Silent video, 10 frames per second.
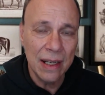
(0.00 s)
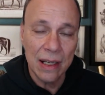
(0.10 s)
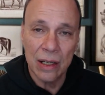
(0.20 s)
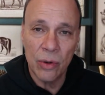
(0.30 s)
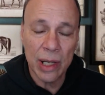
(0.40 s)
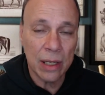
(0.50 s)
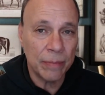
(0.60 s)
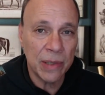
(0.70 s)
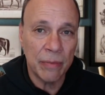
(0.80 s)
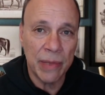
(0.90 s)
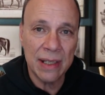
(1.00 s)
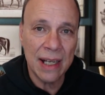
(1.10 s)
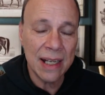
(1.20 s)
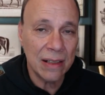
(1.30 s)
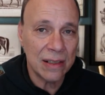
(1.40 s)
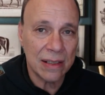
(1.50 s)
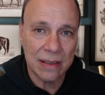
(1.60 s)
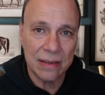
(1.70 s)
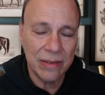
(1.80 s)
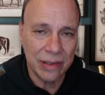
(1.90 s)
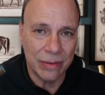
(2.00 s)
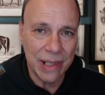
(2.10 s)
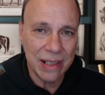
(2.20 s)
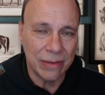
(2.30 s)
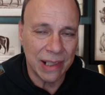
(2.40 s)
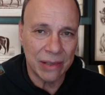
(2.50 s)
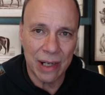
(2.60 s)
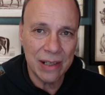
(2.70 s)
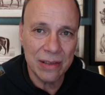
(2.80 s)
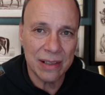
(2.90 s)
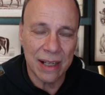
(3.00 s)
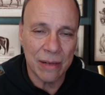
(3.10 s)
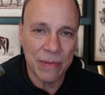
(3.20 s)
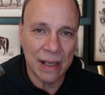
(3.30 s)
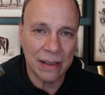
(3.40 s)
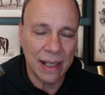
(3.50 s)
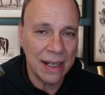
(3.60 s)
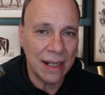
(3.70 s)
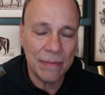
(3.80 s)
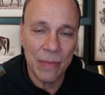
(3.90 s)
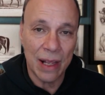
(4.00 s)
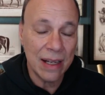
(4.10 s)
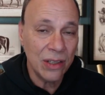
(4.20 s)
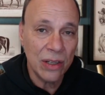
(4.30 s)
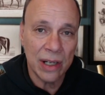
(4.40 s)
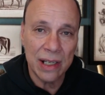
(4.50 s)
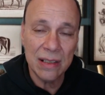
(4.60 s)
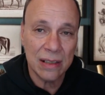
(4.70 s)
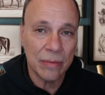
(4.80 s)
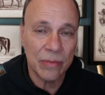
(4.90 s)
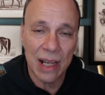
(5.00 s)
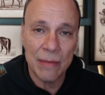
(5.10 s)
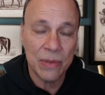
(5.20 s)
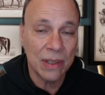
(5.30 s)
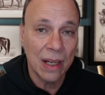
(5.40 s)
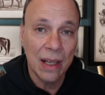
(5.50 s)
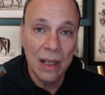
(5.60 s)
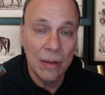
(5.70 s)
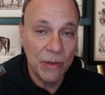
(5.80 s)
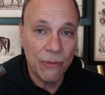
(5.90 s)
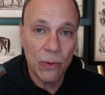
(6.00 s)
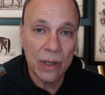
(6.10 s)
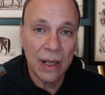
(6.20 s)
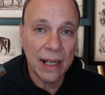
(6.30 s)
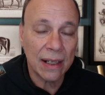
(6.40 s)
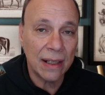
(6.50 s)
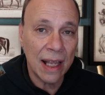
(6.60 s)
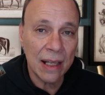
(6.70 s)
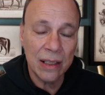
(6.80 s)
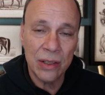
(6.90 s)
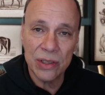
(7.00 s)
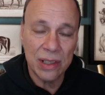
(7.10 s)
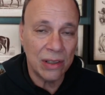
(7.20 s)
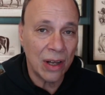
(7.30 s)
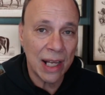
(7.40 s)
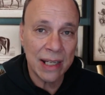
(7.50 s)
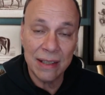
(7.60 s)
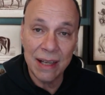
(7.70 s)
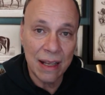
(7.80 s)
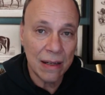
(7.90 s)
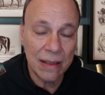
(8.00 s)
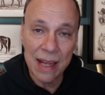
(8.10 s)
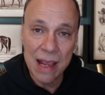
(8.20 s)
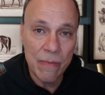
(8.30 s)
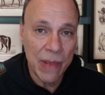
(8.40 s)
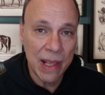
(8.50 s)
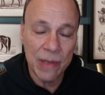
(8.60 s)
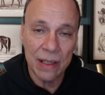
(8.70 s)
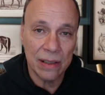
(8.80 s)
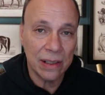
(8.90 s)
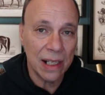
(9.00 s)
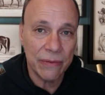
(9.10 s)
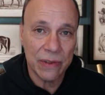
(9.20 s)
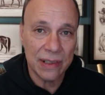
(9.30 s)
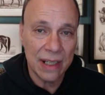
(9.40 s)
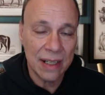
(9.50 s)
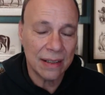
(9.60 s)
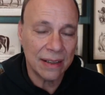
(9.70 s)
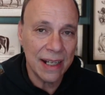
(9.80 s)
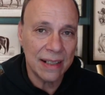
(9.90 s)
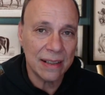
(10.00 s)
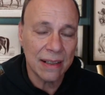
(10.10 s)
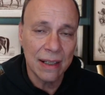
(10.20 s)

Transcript: going up to midnight? Because during the week, whatever, I don't stay up that late. I turn in sometimes before 9 o'clock, usually 9, 10, maybe a little after 10, the latest.